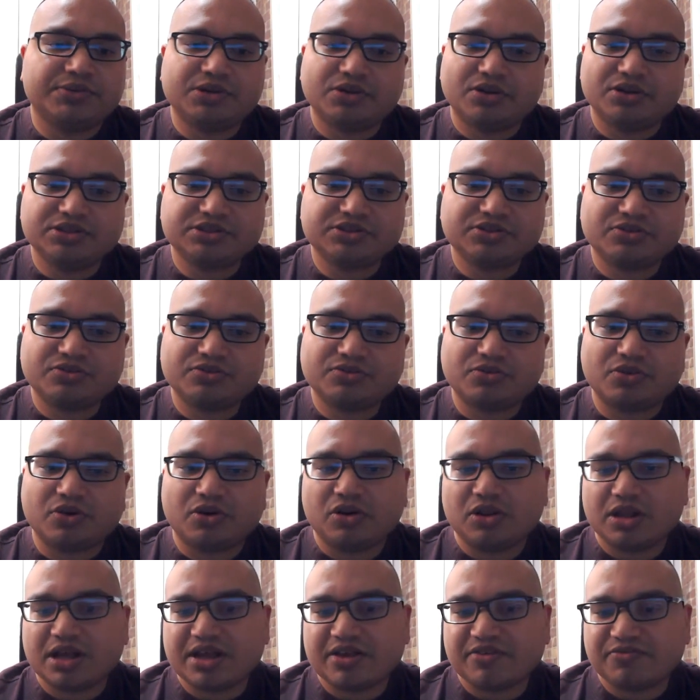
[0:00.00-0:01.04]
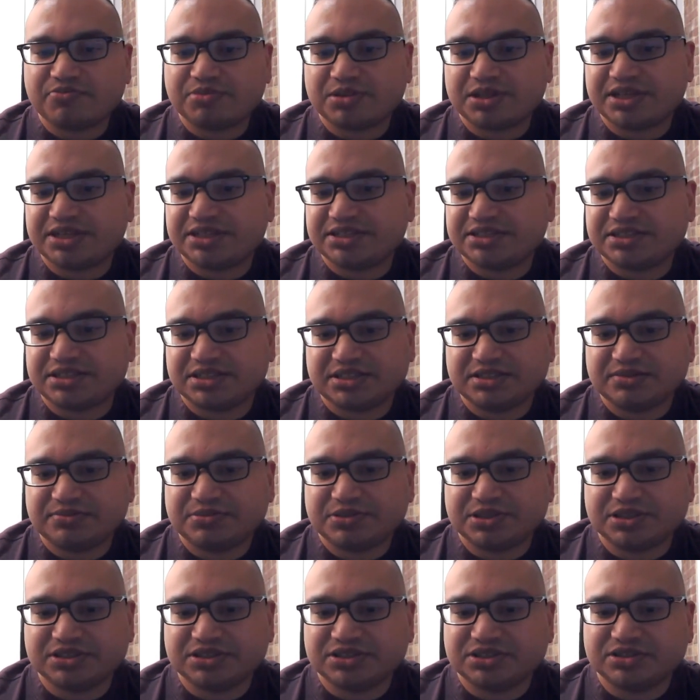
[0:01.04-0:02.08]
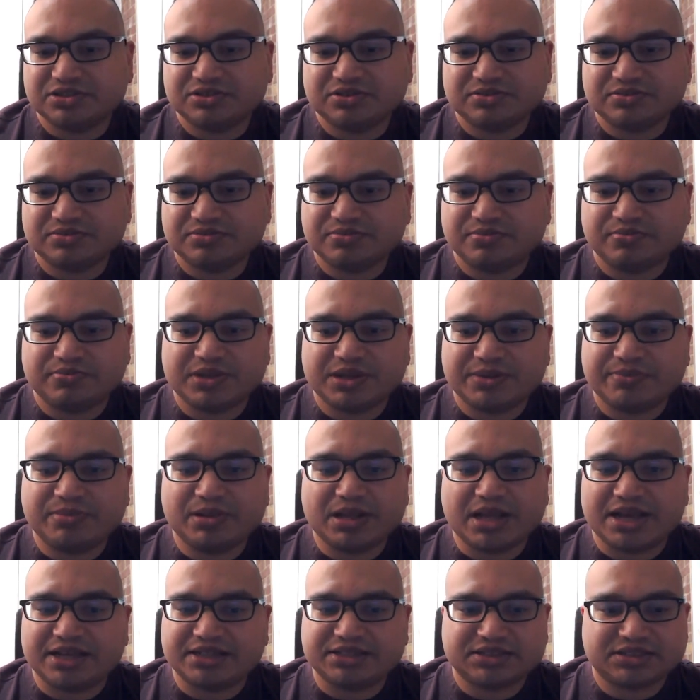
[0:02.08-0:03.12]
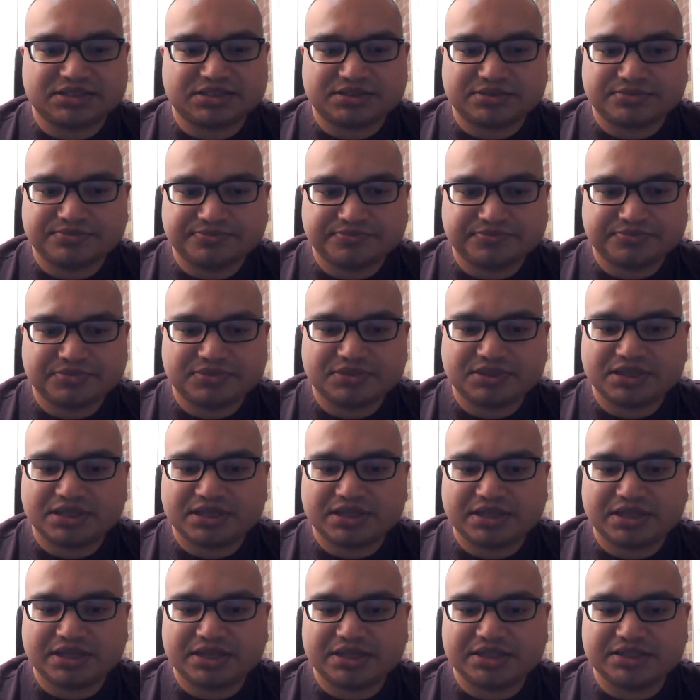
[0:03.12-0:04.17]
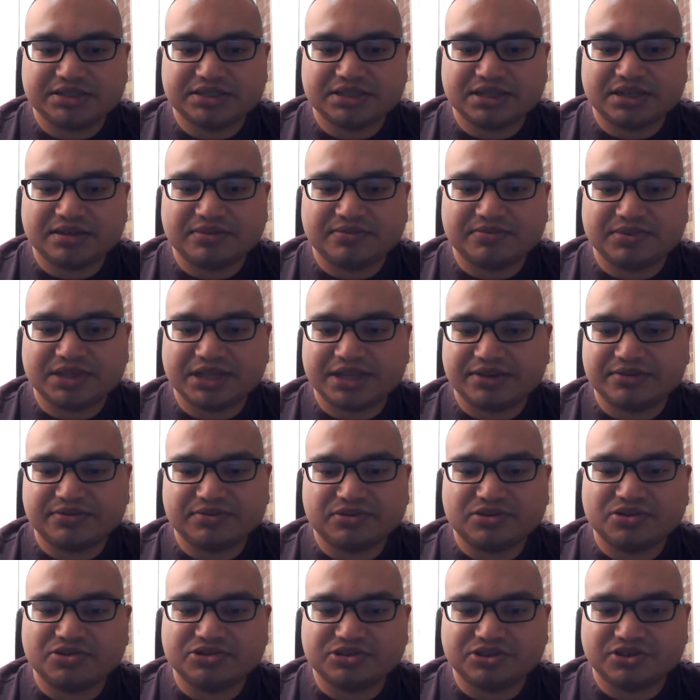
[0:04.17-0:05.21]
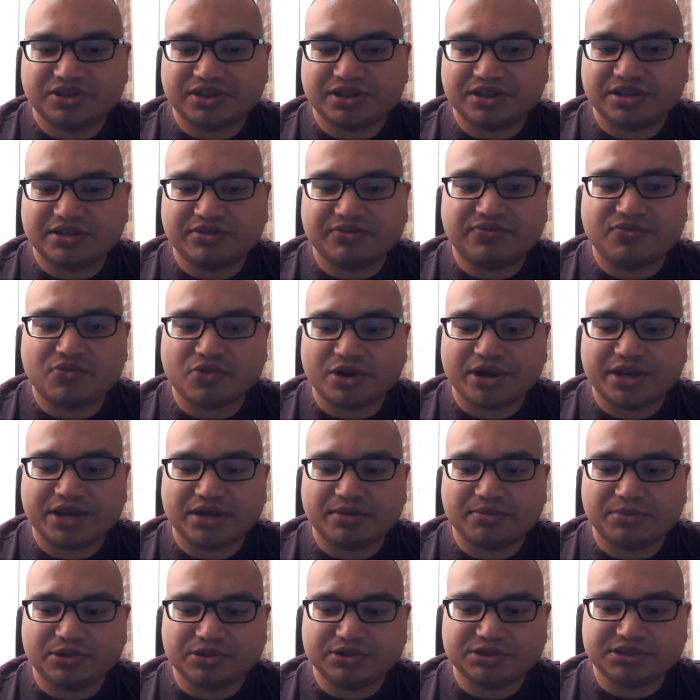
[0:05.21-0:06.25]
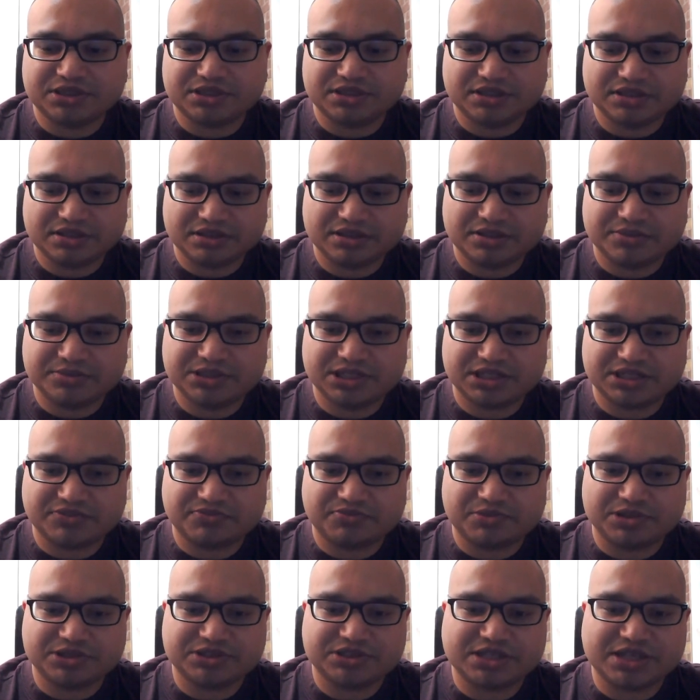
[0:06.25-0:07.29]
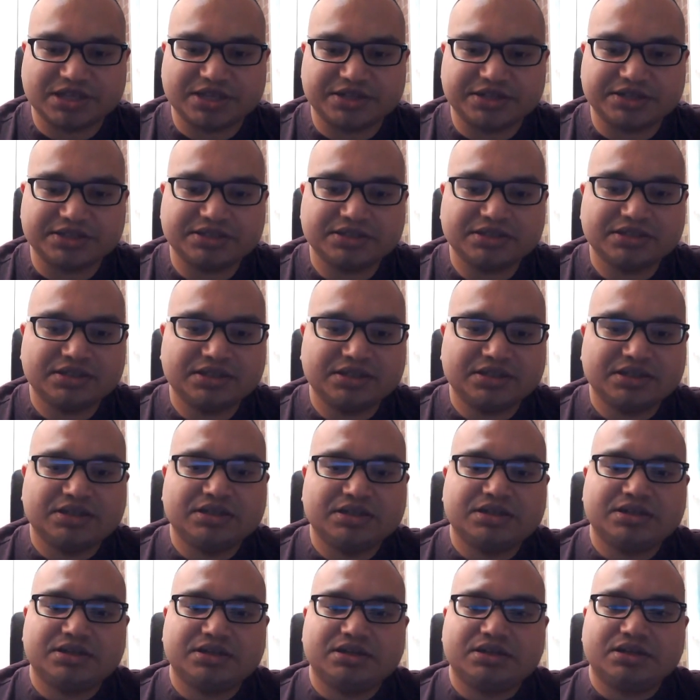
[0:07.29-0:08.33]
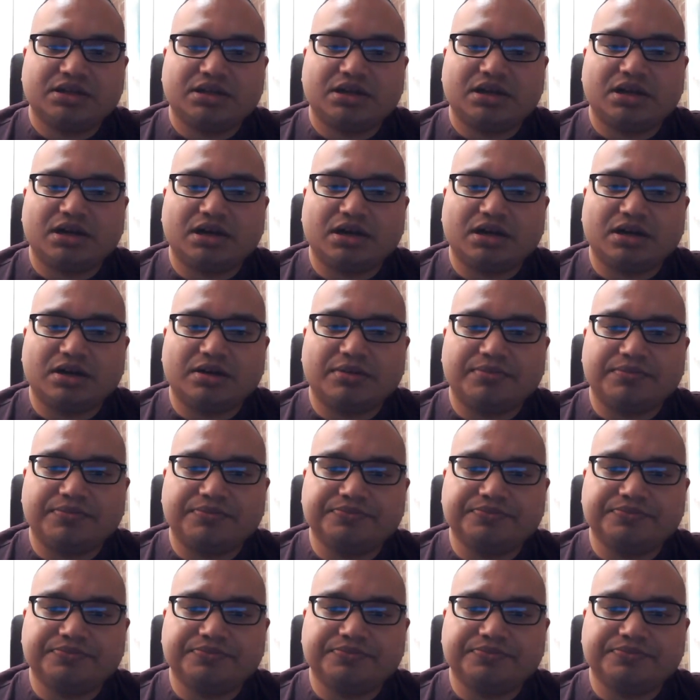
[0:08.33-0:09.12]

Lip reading: also all have play, sleep, consume, and blast. And like, those are the four animals in objective personality. Um,